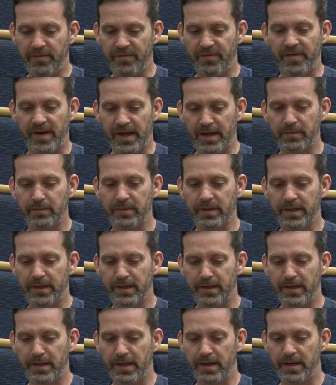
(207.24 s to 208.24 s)
found
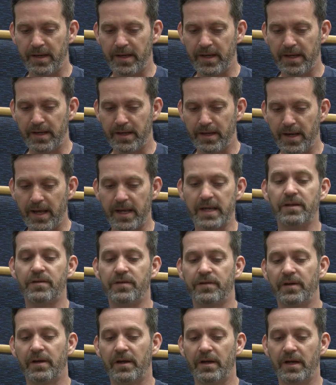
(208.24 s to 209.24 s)
in
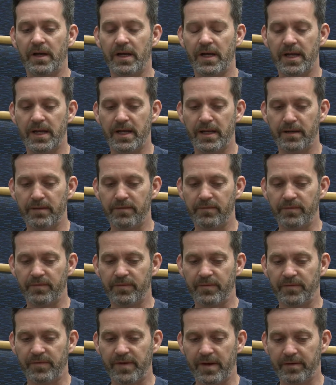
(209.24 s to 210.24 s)
nature in
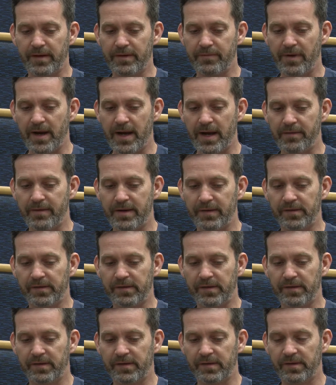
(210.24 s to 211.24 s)
very rare
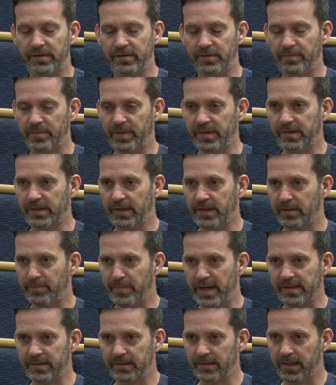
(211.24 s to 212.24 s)
instances of particular
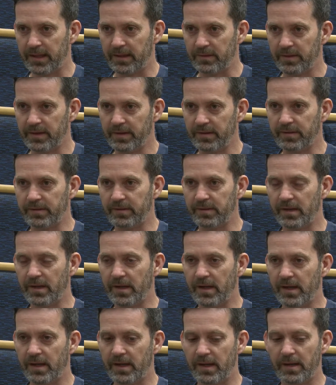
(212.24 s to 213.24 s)
metal alloys,
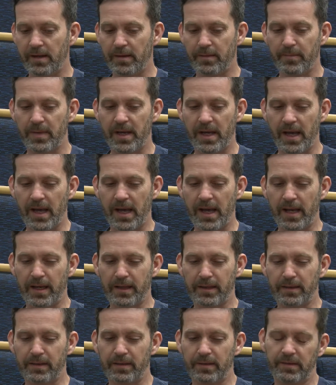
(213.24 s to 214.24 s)

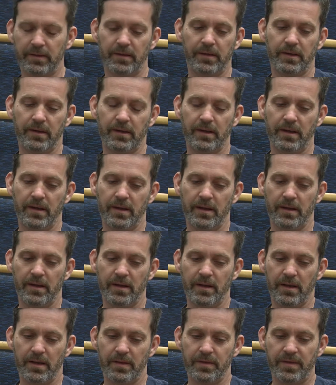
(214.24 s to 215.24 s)
and
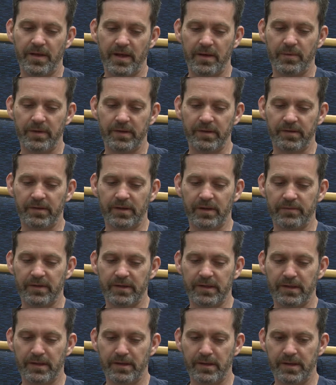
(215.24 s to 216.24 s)
they were
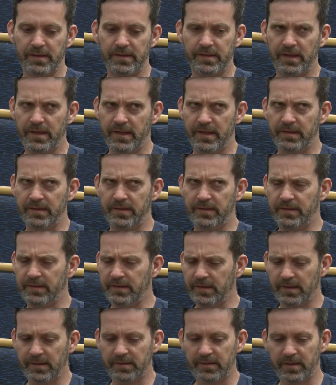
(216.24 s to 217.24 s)
discovered in
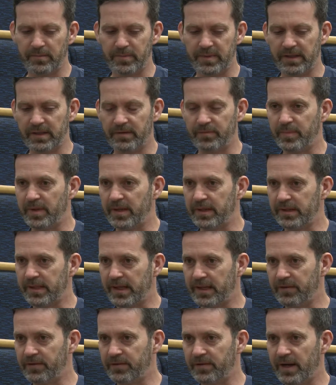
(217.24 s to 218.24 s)
1986, I believe, by
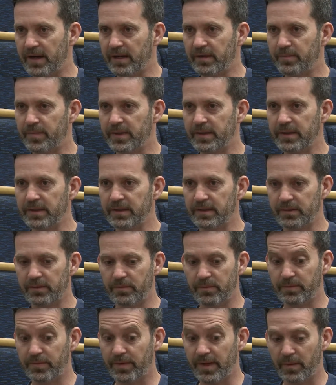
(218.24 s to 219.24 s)
Dan Shechtman,
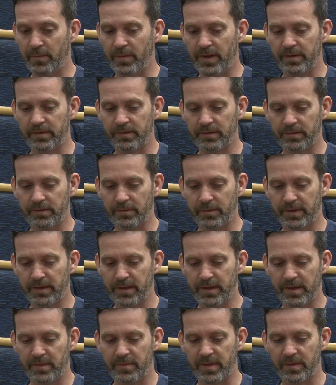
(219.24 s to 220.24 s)
who then went on to win
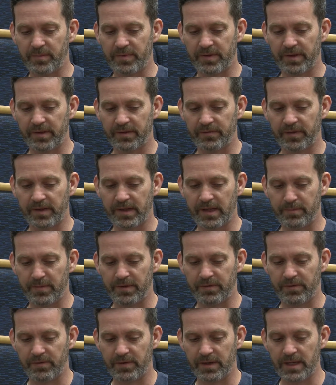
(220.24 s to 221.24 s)
the Nobel Prize for
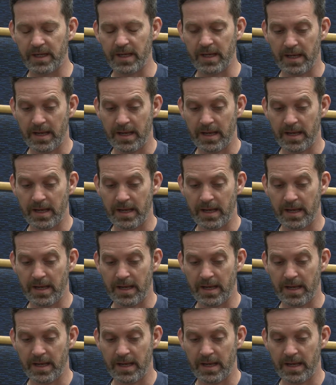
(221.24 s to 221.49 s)
Chemistry.